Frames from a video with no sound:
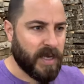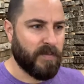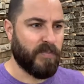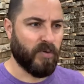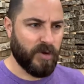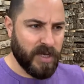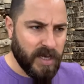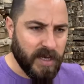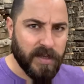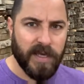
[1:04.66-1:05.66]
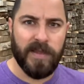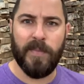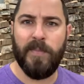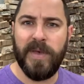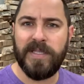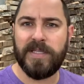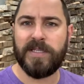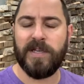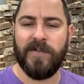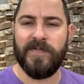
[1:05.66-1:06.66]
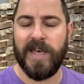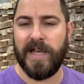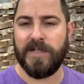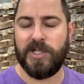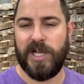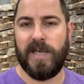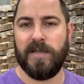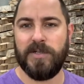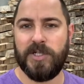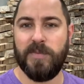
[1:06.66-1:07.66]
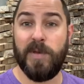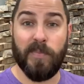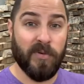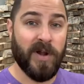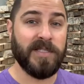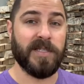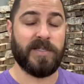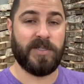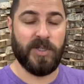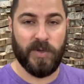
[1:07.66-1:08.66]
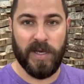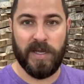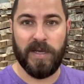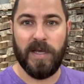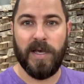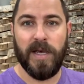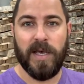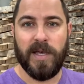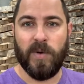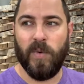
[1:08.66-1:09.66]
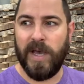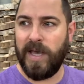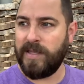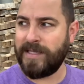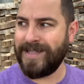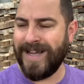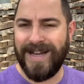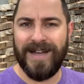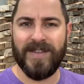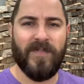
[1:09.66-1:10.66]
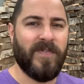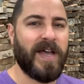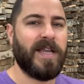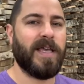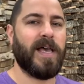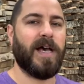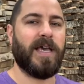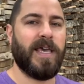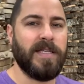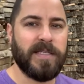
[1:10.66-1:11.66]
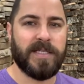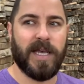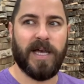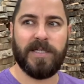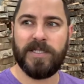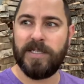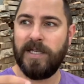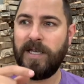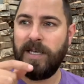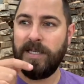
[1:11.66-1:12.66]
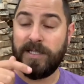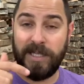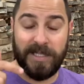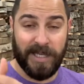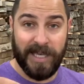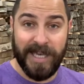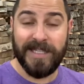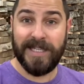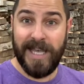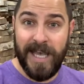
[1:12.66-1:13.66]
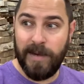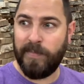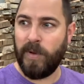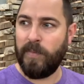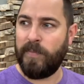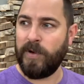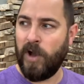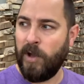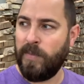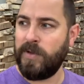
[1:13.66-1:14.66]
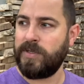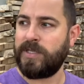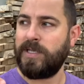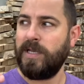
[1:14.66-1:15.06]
and breathe in the midst of that change, to be present to it in a way that's not us fighting against us, against it, but almost